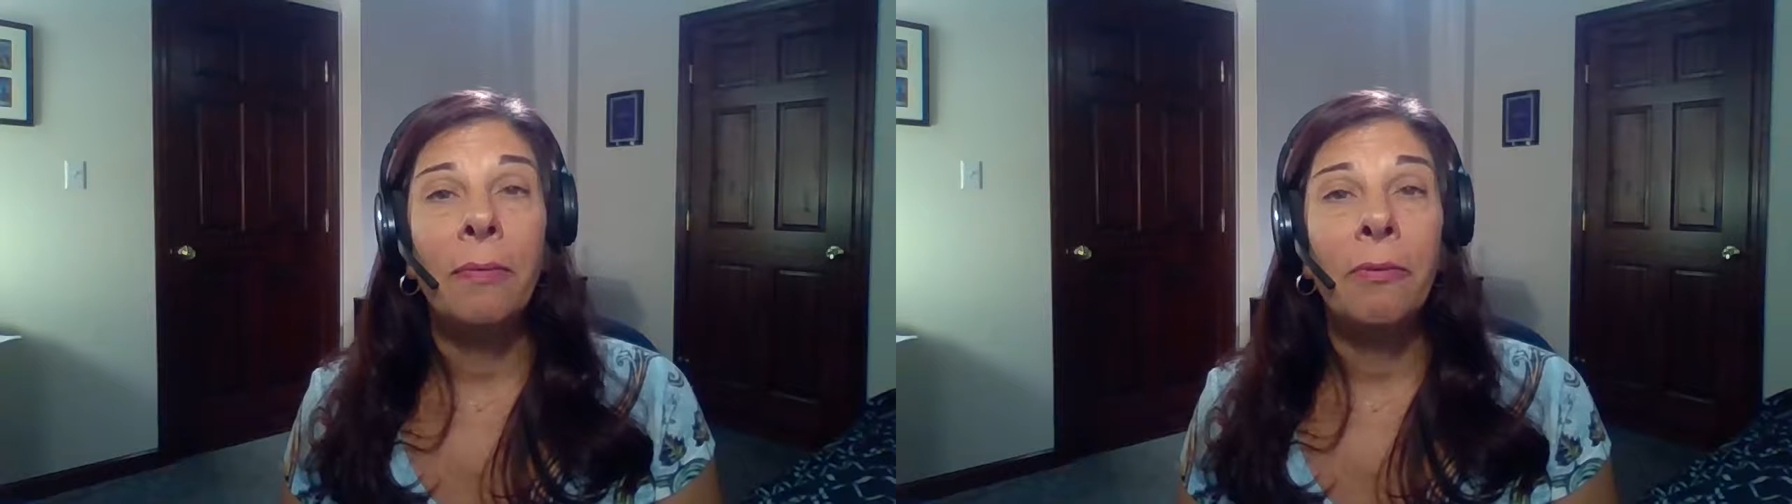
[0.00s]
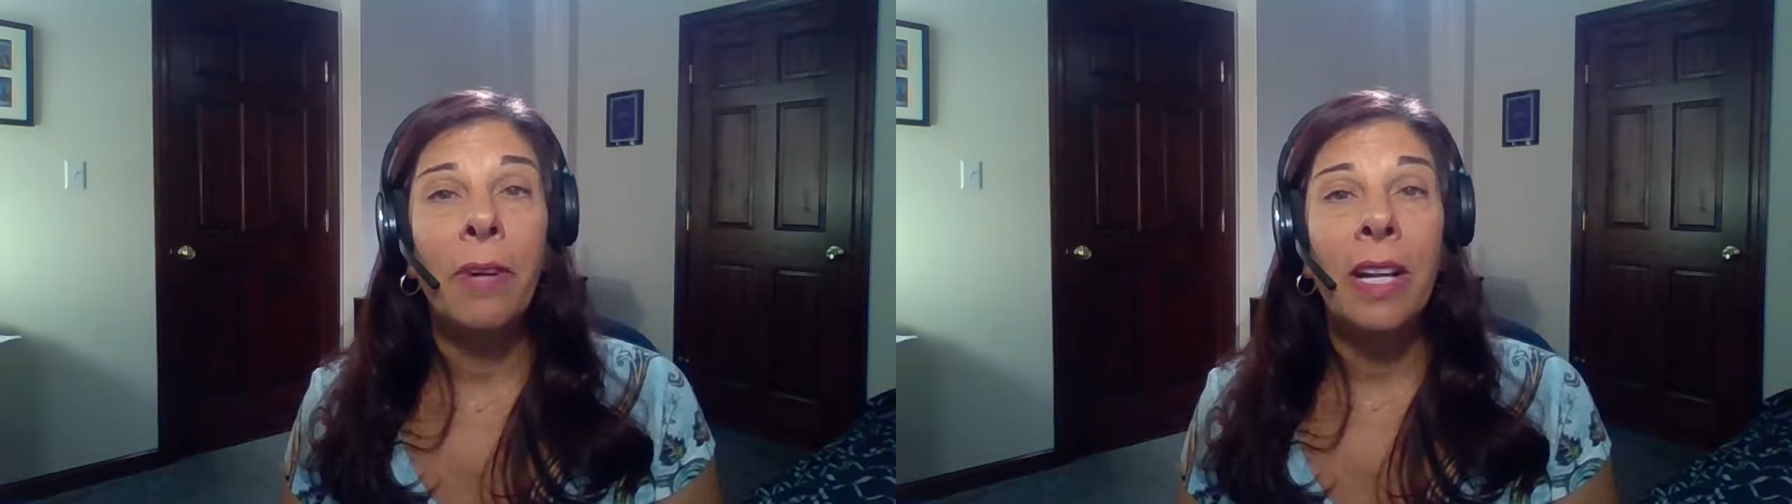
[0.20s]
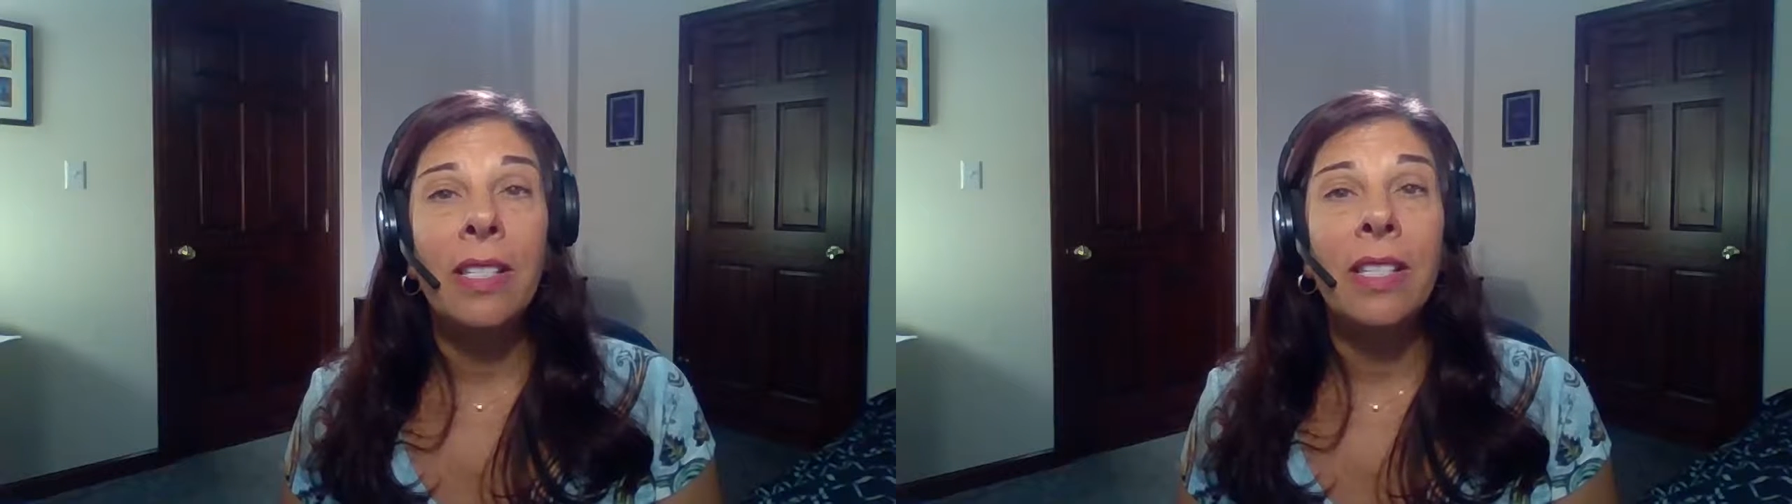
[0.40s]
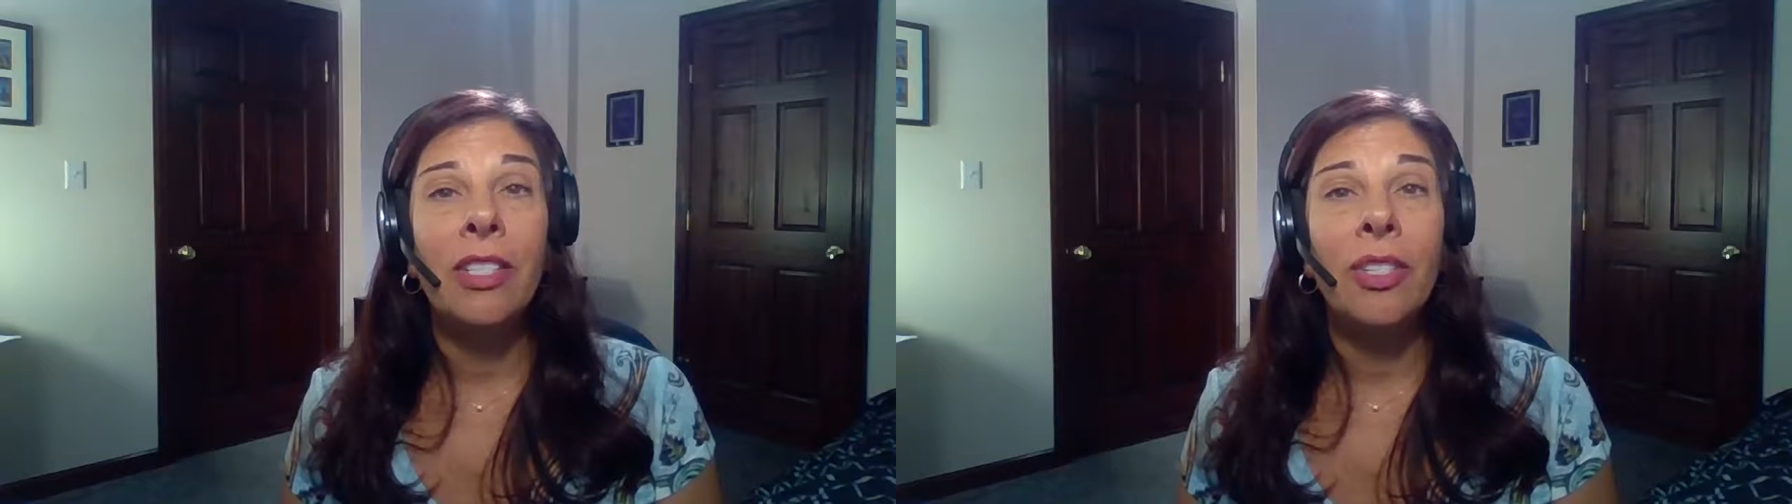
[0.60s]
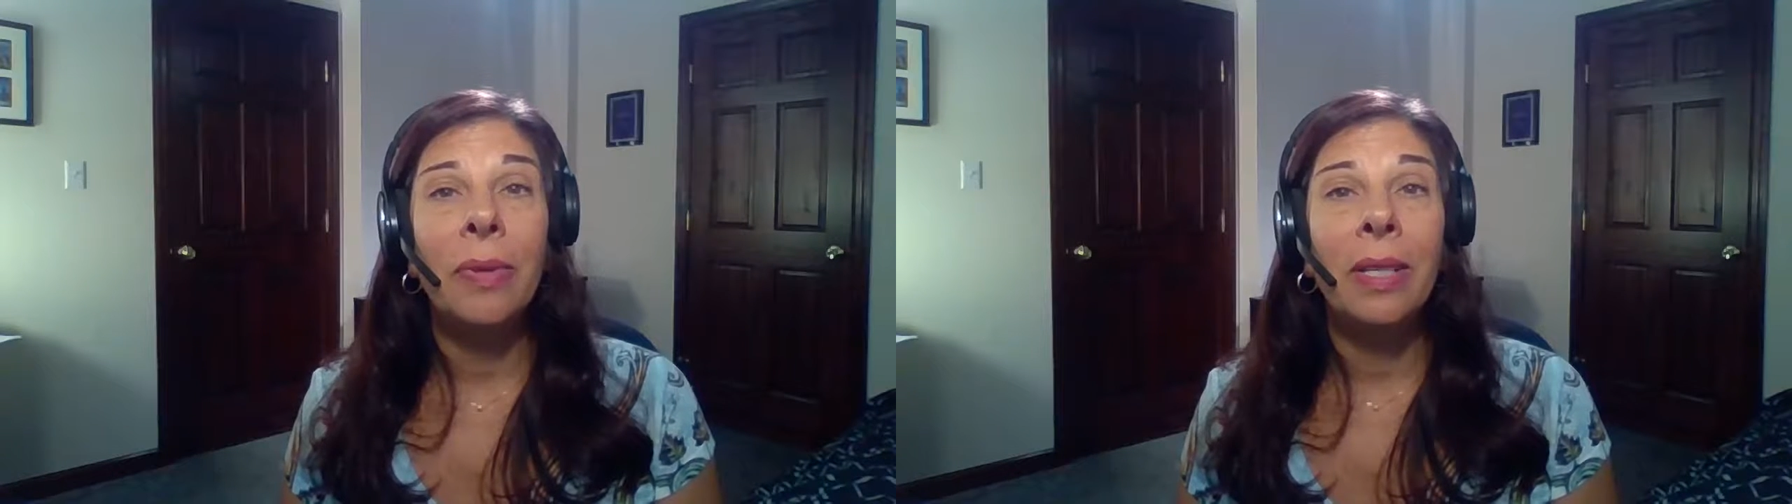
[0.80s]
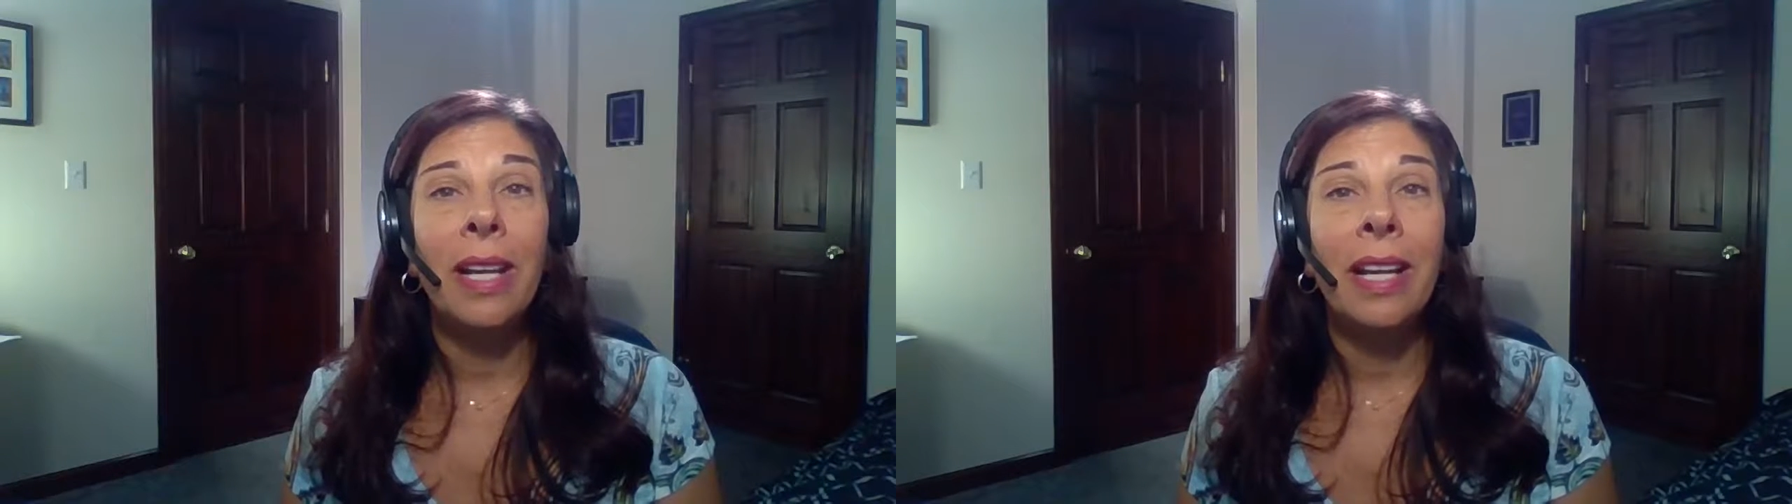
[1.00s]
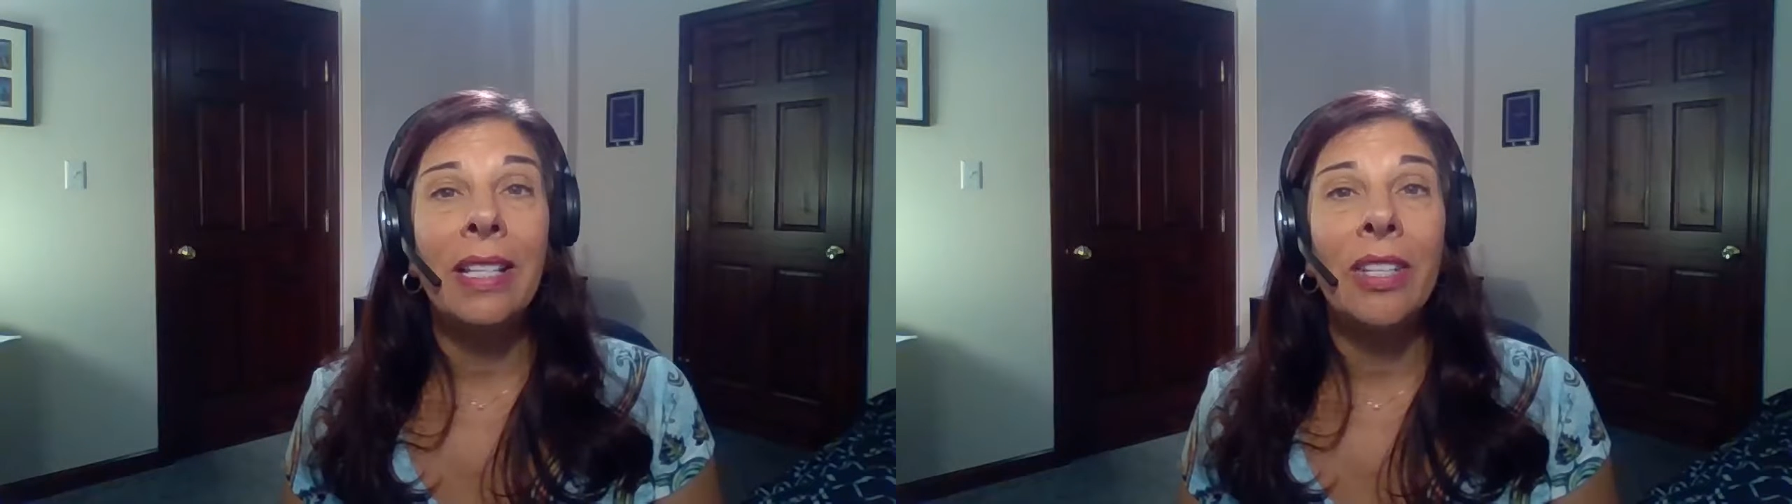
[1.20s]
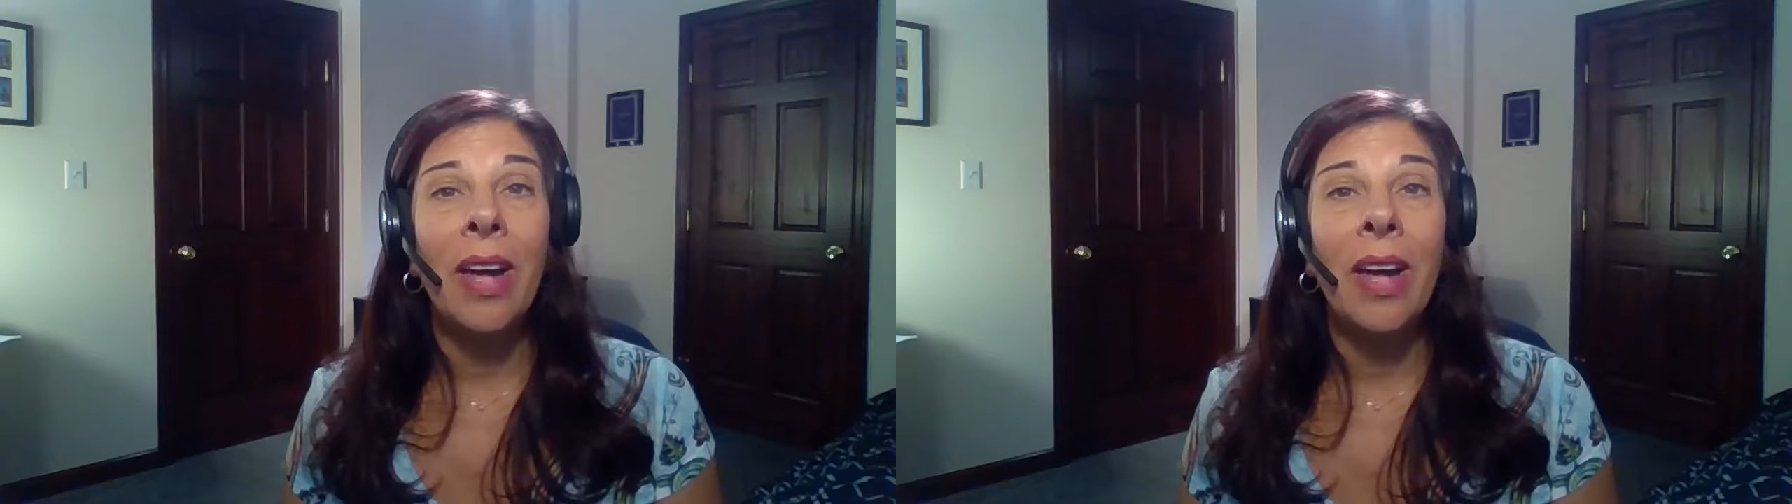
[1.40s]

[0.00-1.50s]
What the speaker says: friends that you would like to